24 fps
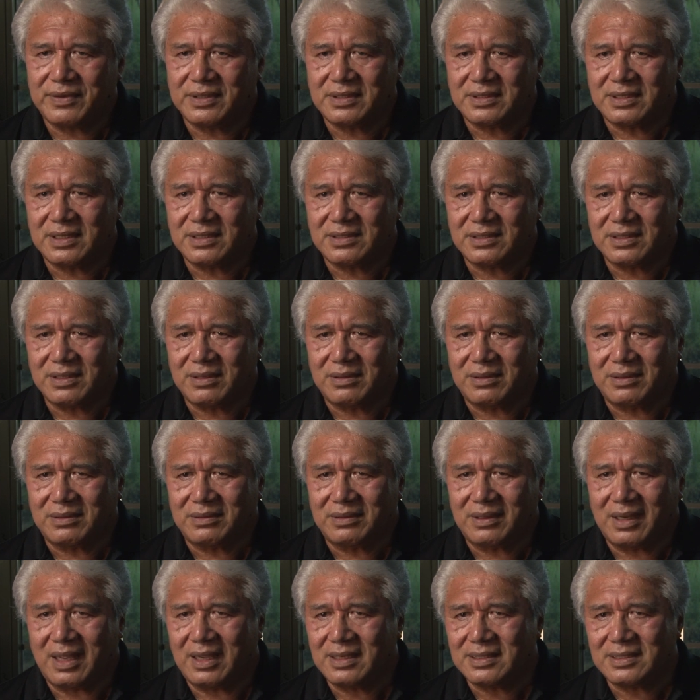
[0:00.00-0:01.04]
Francisco,
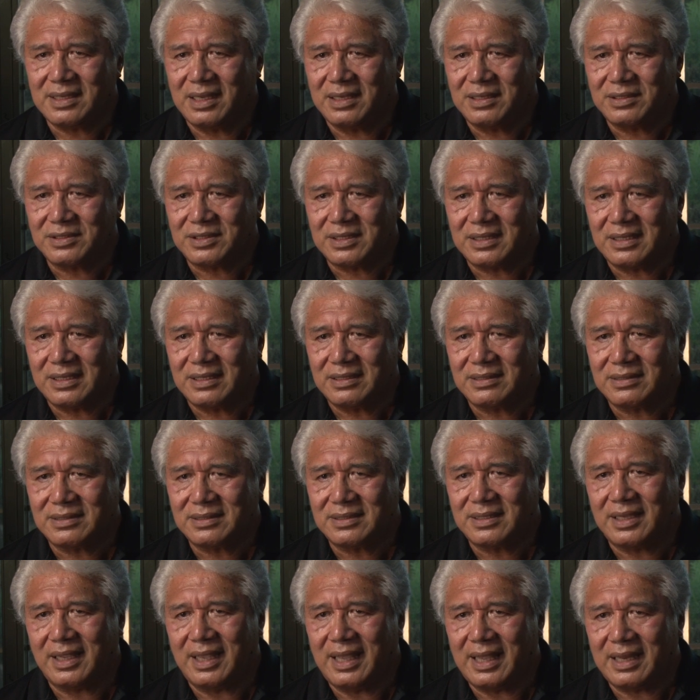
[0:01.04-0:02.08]
Los Angeles,
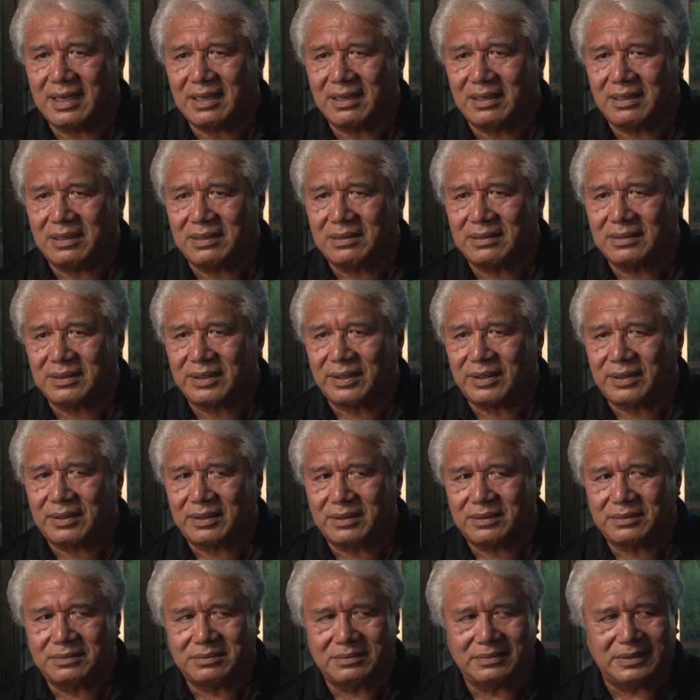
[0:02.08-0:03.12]
Seattle,
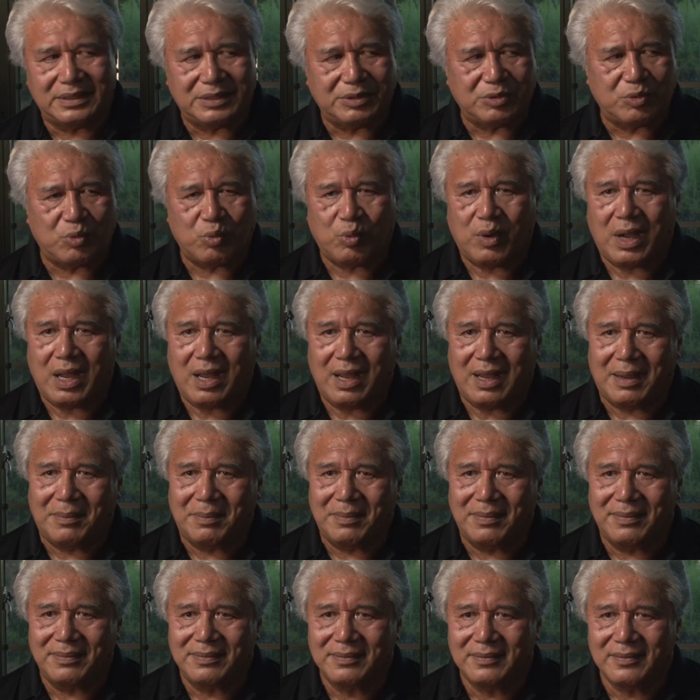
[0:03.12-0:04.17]
they're in
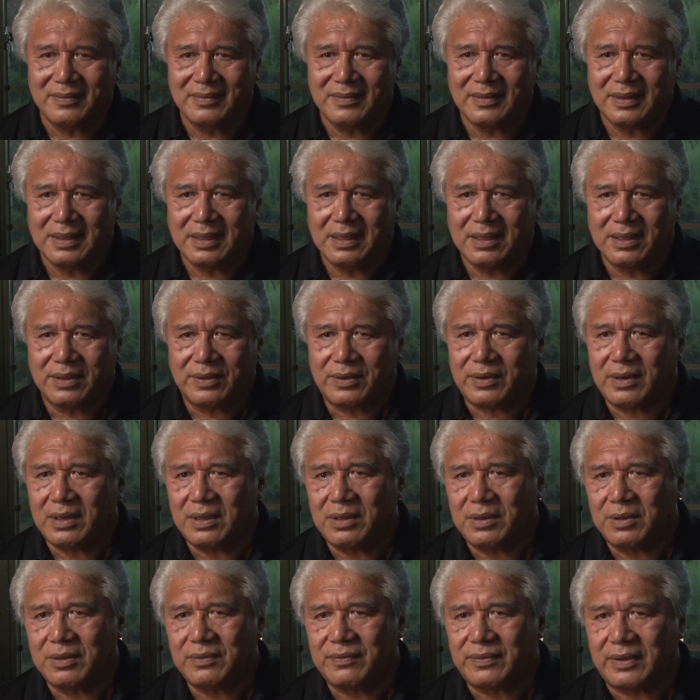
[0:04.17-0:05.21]
Guam, they're
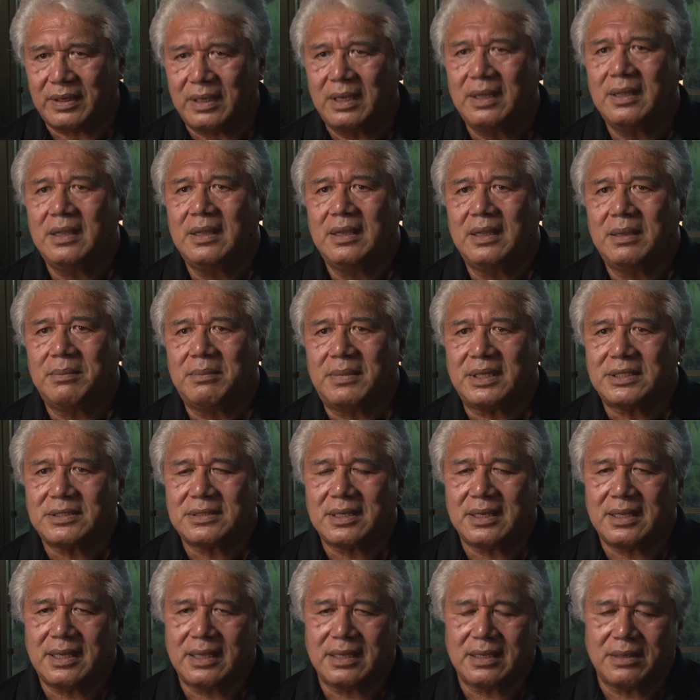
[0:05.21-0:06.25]
all over.
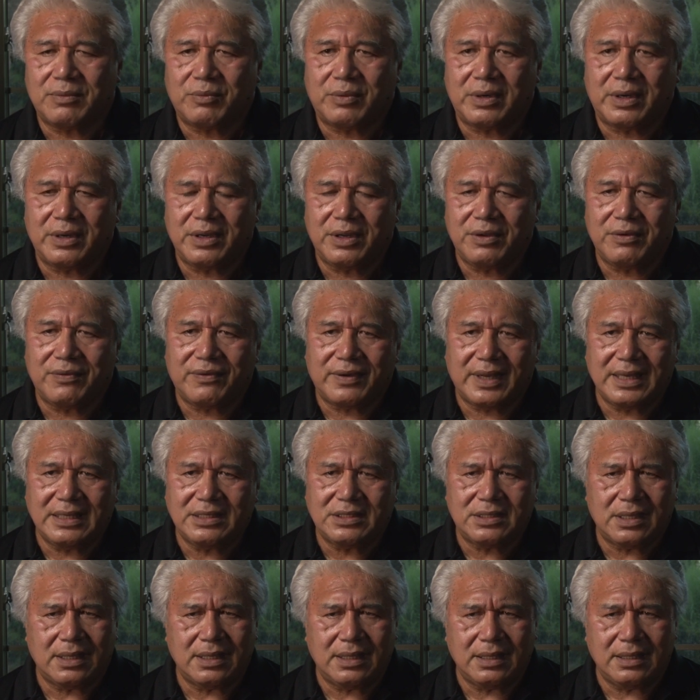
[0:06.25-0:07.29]
Much like, where do you find
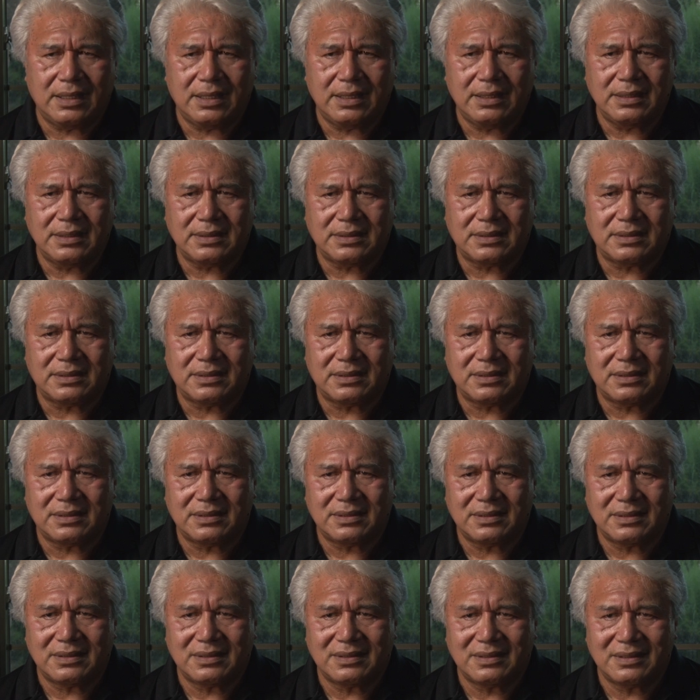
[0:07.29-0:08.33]

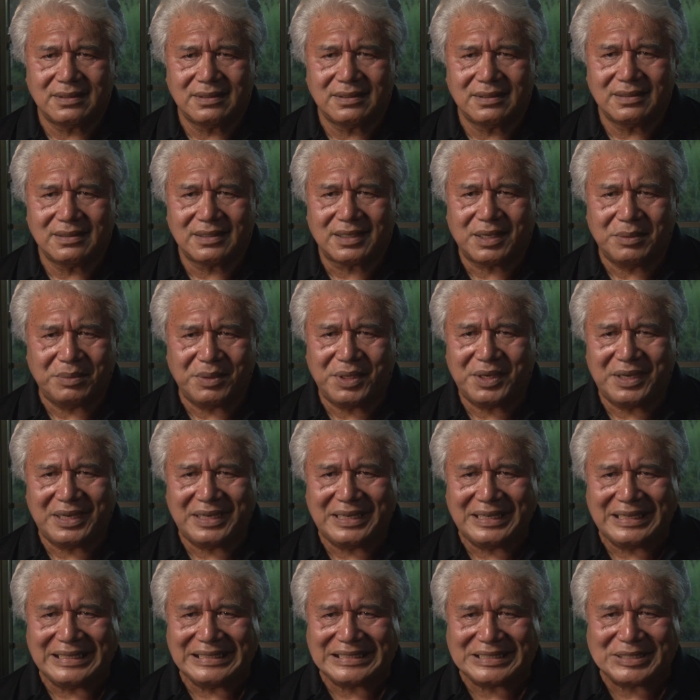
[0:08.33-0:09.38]
Chinese
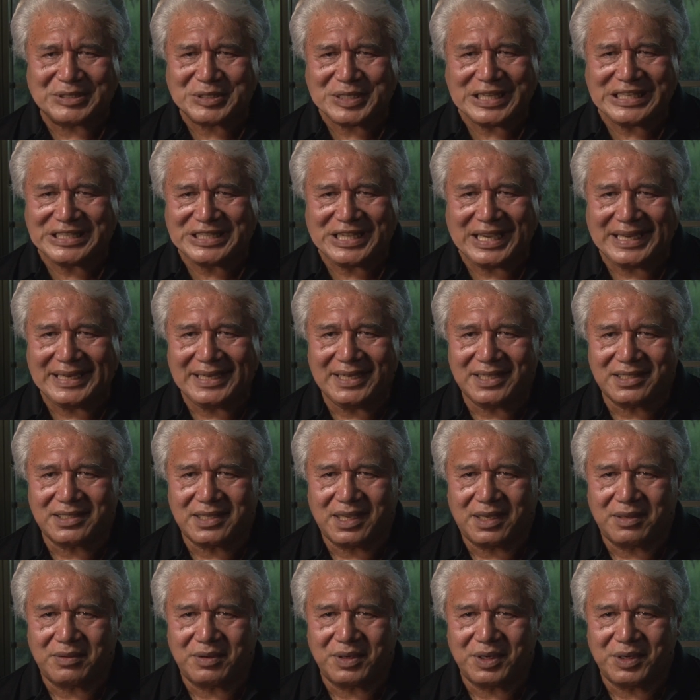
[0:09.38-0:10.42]
communities? There's a
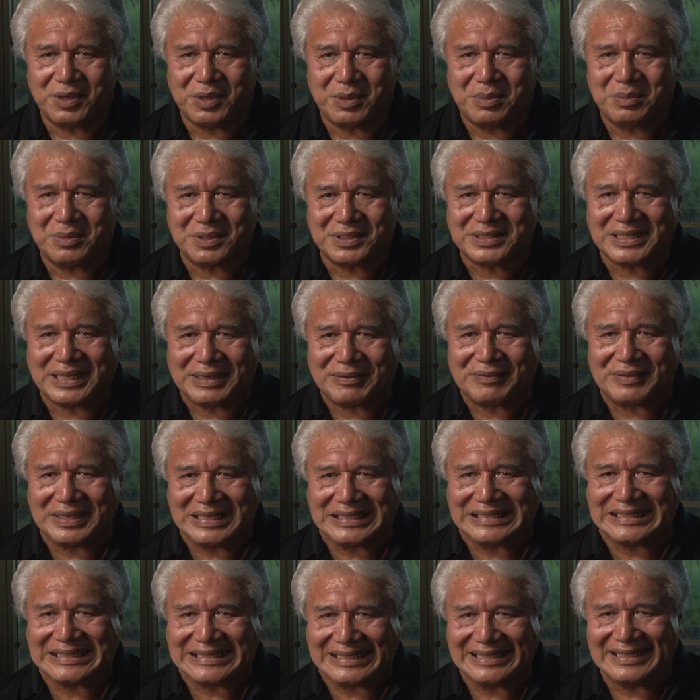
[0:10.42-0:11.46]
Chinatown in almost
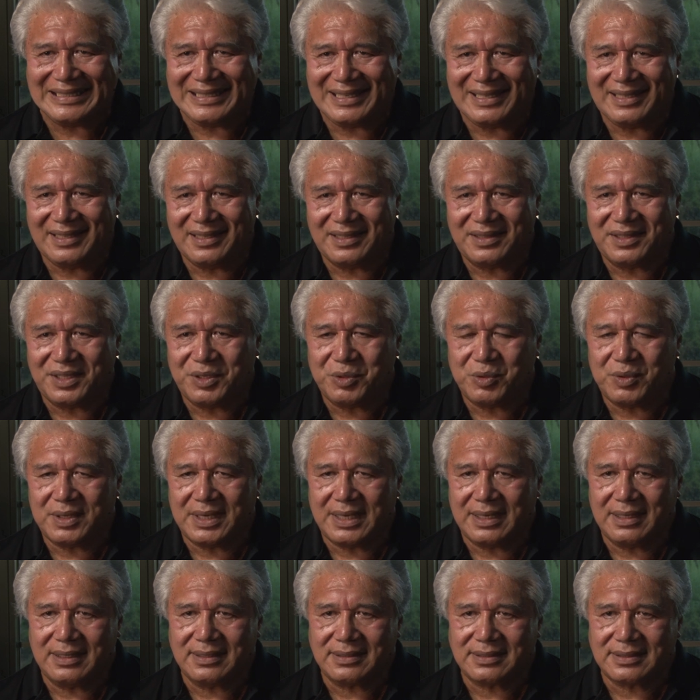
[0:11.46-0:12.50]
every city in the
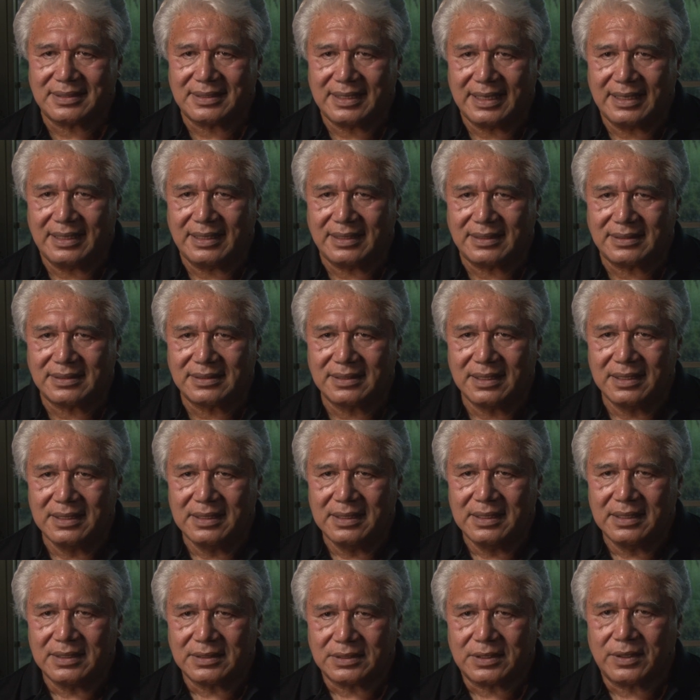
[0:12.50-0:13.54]
United States.
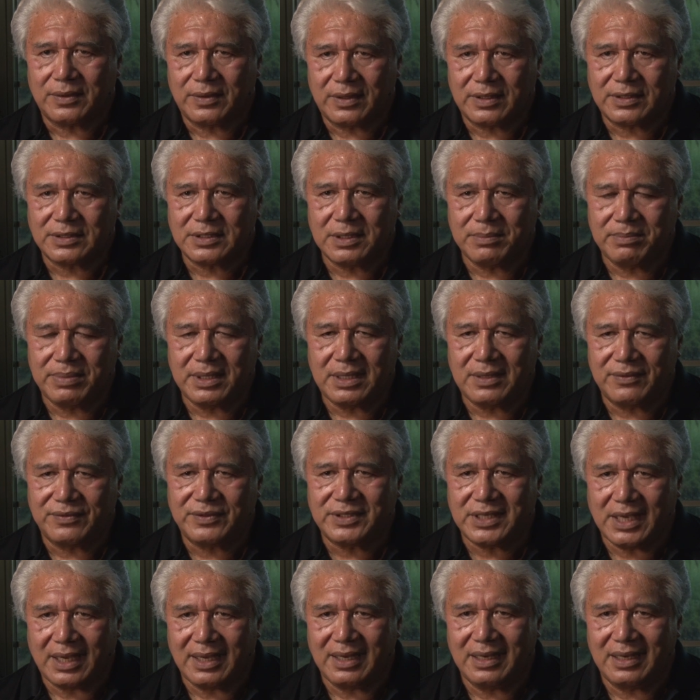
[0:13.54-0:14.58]
So there's a bit of
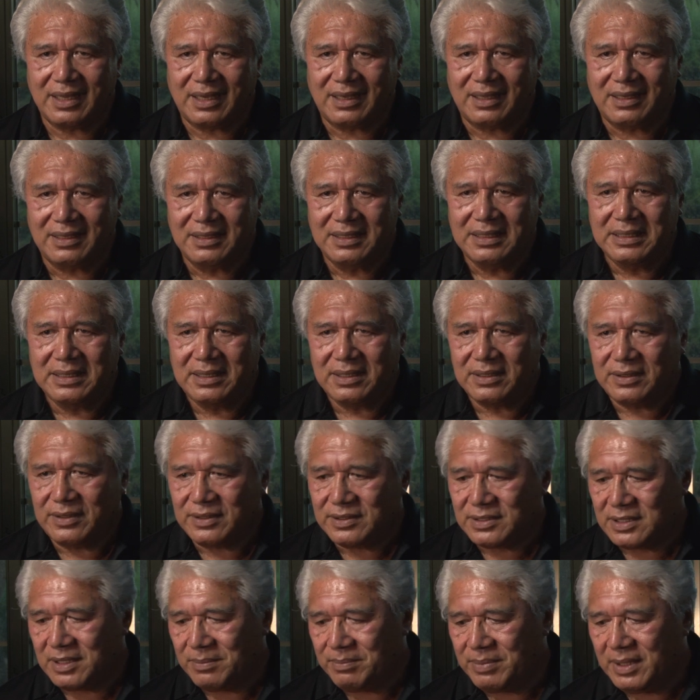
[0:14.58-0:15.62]
China,
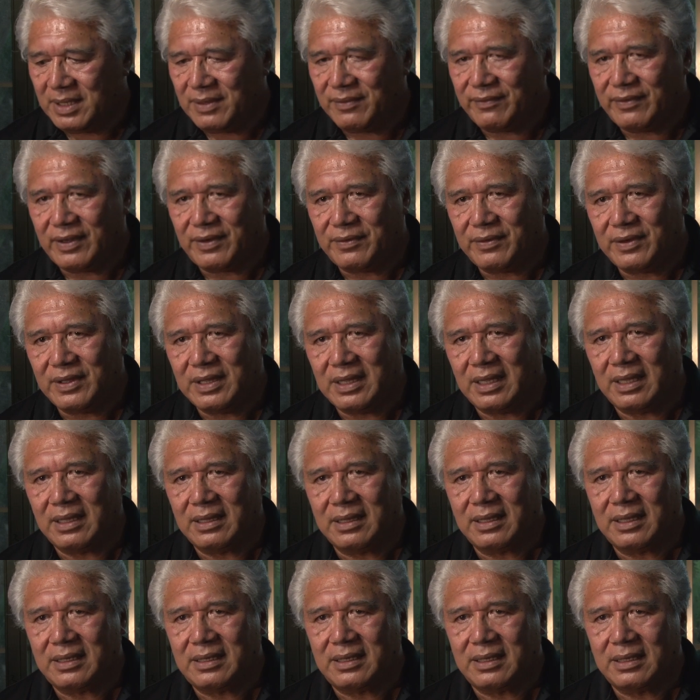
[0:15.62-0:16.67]
there's a bit of
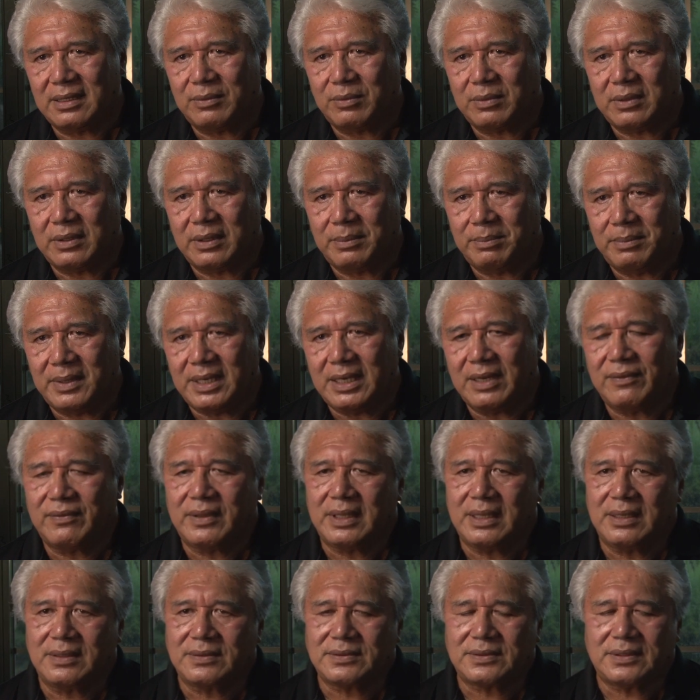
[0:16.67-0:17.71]
everything, and many of
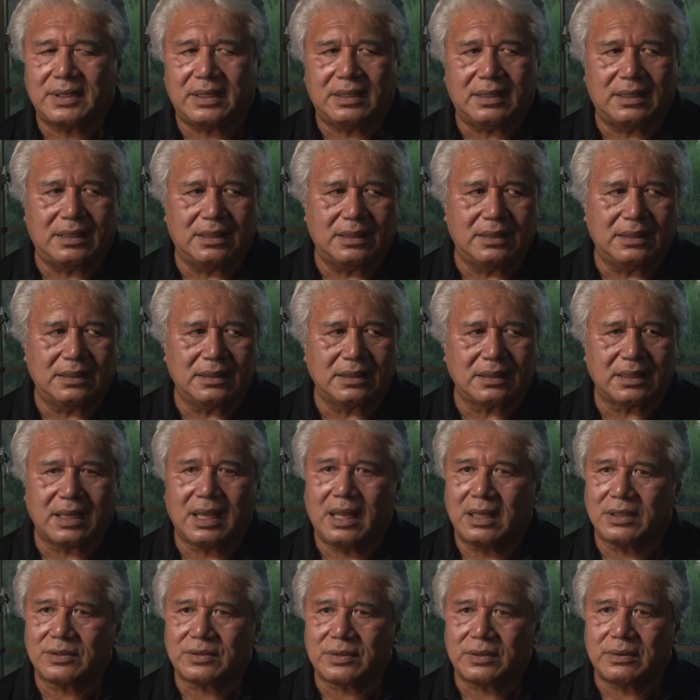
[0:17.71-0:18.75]
these
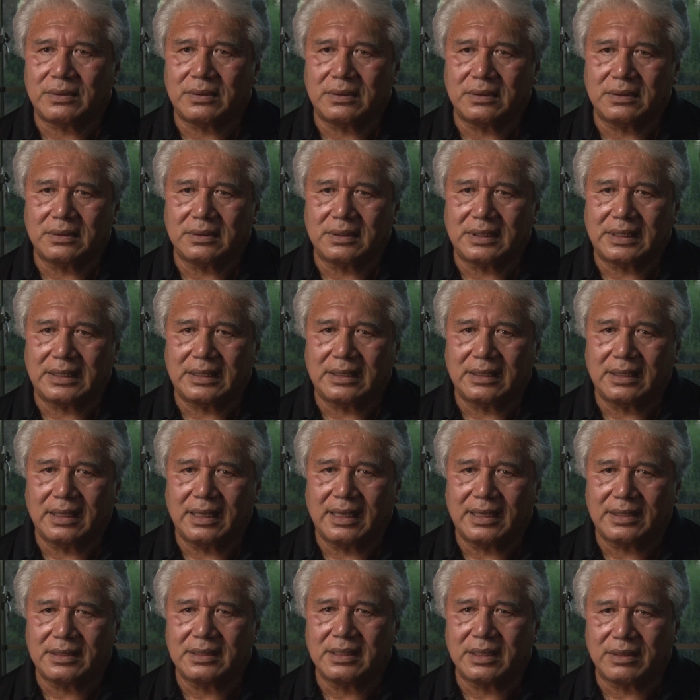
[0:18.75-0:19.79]
cultural and
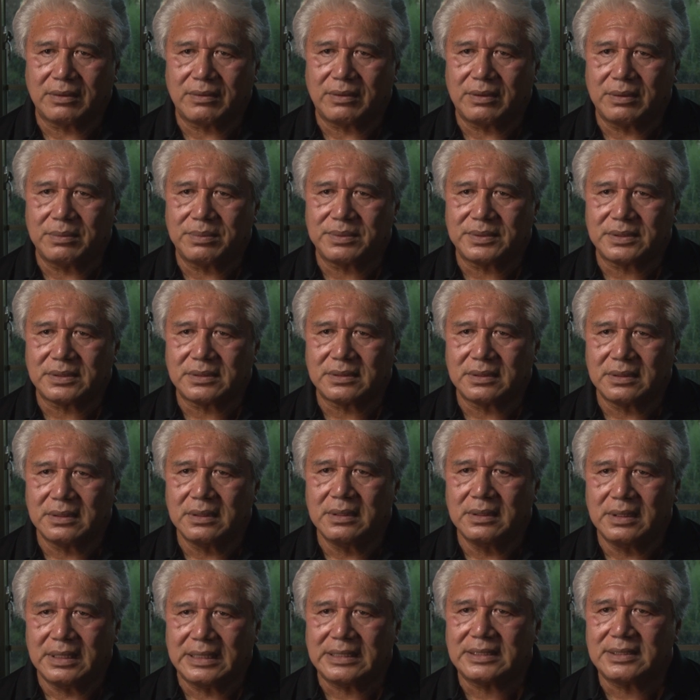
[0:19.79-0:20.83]
ethnic groups
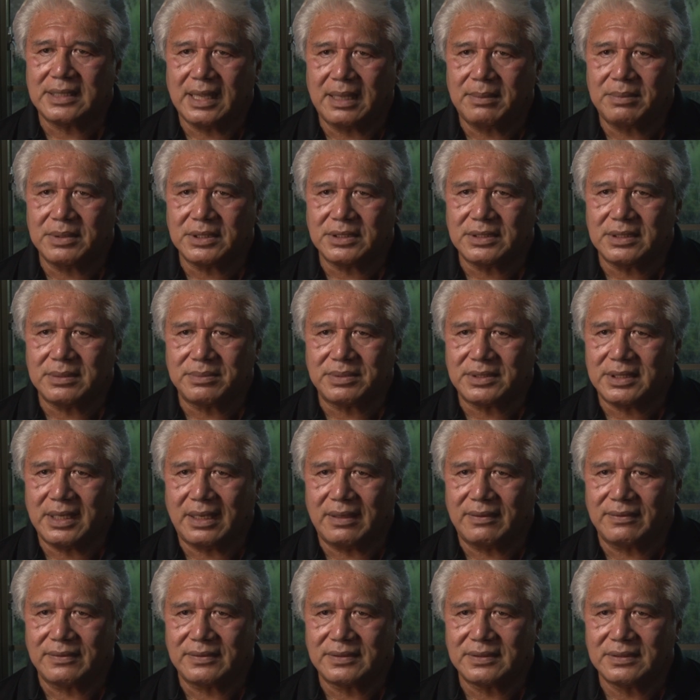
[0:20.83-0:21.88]
establish
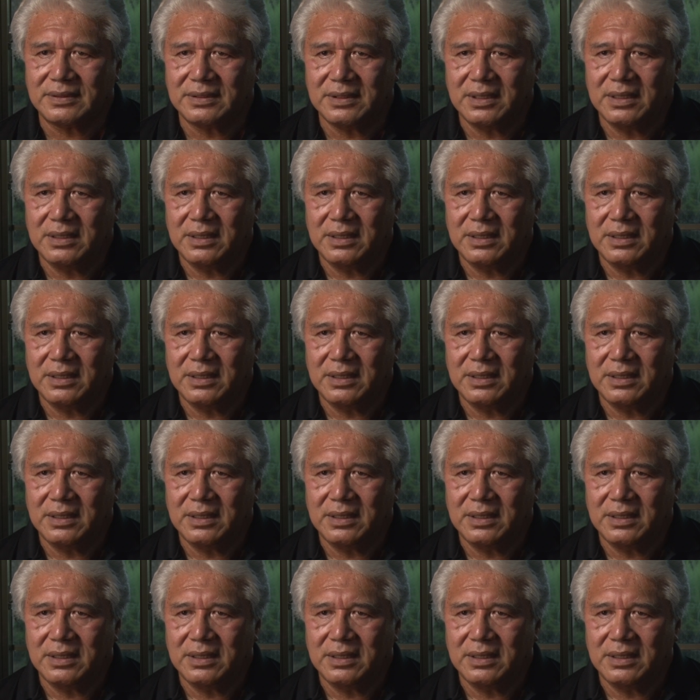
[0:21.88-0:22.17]
themselves.